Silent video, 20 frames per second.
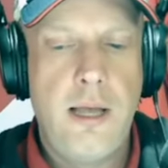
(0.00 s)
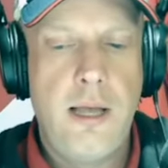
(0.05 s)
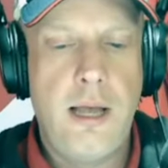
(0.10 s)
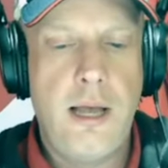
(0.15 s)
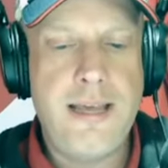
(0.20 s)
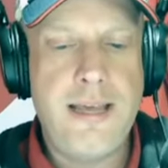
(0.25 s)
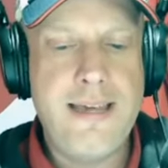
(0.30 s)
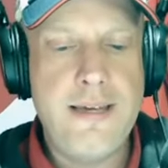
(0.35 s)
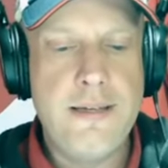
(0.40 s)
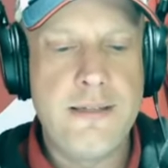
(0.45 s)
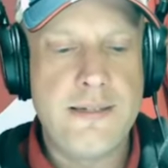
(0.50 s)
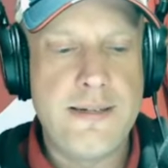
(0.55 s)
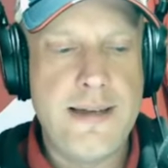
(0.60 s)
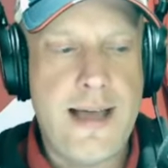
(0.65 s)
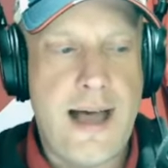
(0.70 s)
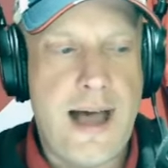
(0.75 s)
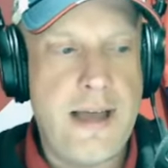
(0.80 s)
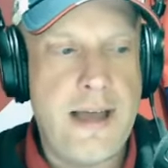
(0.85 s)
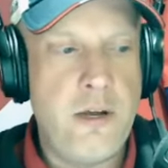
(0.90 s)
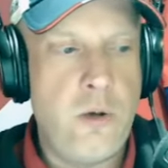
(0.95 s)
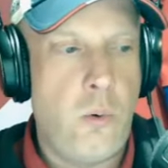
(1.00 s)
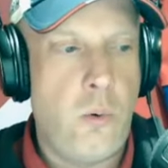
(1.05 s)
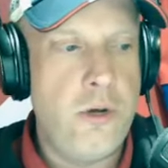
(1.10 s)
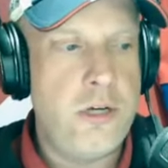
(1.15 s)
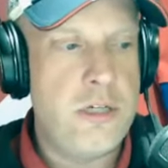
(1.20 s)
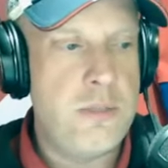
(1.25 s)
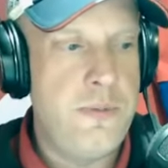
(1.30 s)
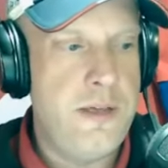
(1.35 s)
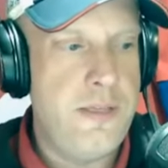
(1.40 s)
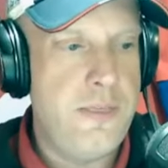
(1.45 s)
Uh, he is not
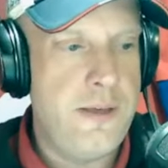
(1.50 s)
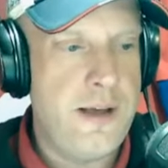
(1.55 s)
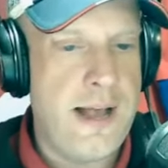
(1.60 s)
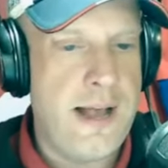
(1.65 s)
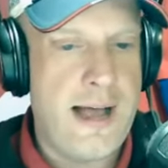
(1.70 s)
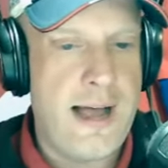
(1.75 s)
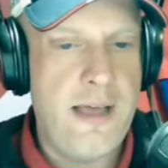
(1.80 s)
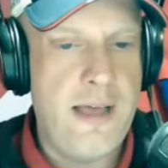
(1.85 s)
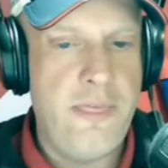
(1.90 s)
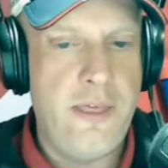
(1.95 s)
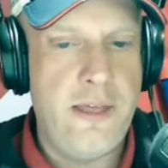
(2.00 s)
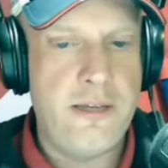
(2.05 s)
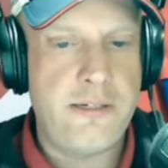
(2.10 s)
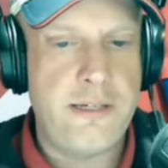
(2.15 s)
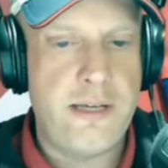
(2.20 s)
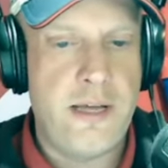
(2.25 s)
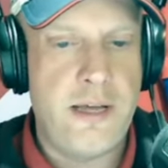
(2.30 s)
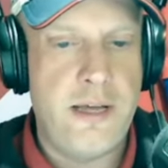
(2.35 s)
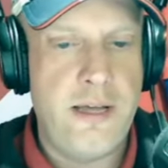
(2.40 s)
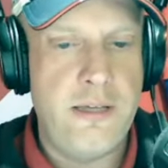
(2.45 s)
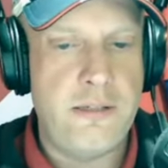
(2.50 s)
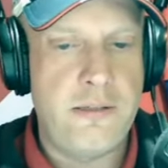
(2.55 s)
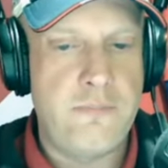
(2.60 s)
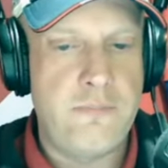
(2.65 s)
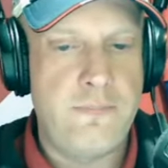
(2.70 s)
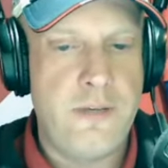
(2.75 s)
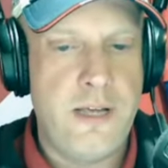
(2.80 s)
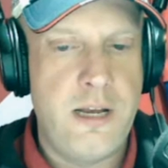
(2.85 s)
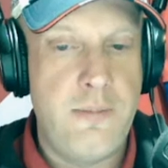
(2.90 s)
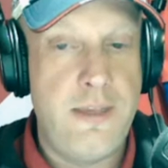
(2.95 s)
going to be the guy that uh, is
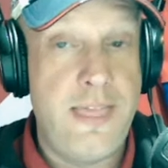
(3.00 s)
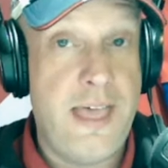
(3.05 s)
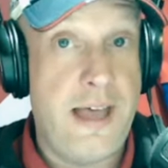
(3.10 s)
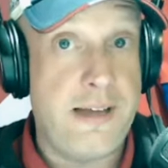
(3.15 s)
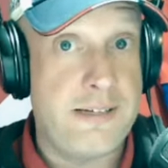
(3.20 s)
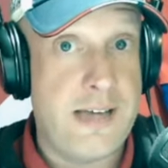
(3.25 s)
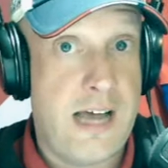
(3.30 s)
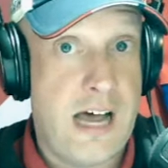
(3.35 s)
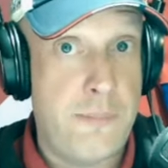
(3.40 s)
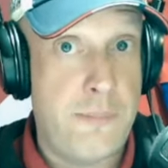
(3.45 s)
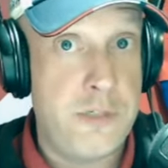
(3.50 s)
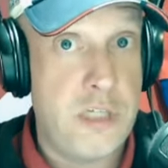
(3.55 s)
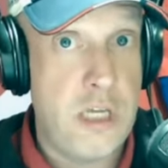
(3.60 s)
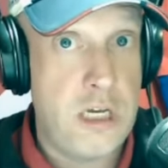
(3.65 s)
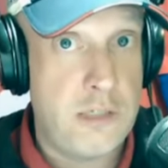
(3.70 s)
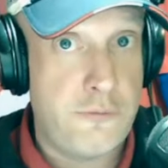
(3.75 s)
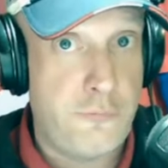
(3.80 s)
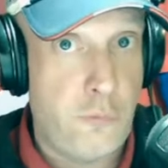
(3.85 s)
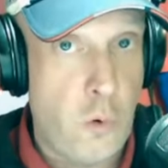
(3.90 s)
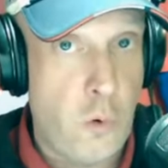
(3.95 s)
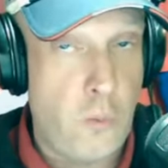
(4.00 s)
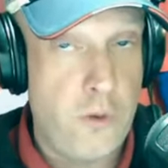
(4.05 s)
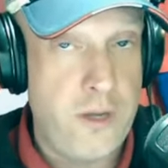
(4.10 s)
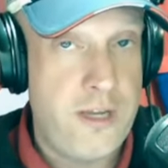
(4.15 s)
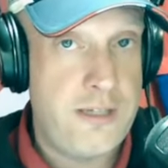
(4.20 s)
going to be that top six forward.